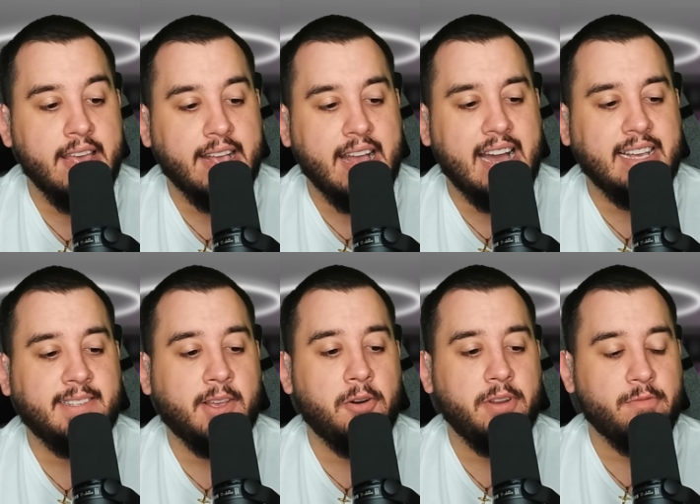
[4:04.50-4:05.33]
Guys,
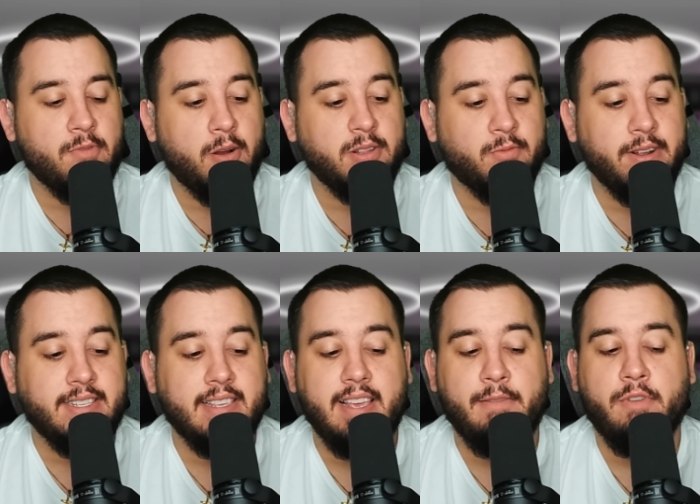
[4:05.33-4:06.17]
Cody Rhodes
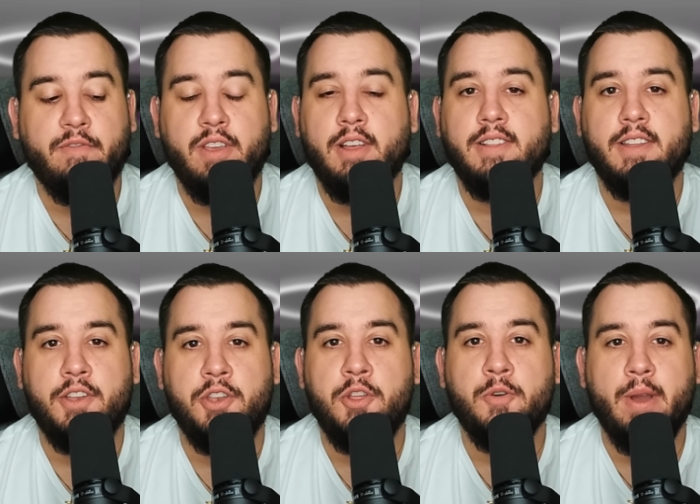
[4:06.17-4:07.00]
recently revealed in a
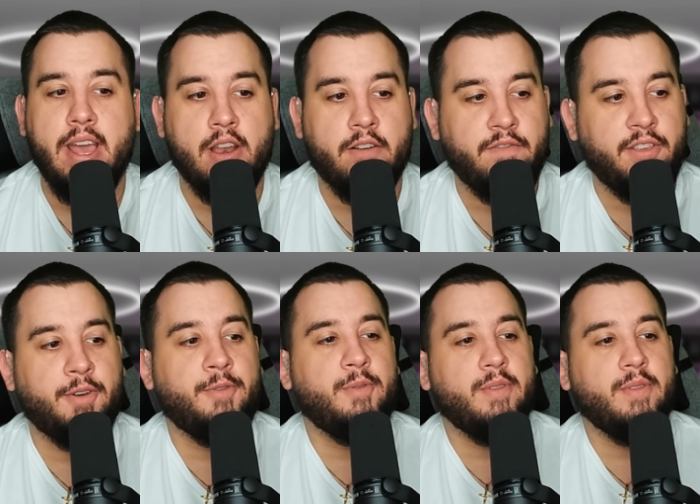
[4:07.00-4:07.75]
new interview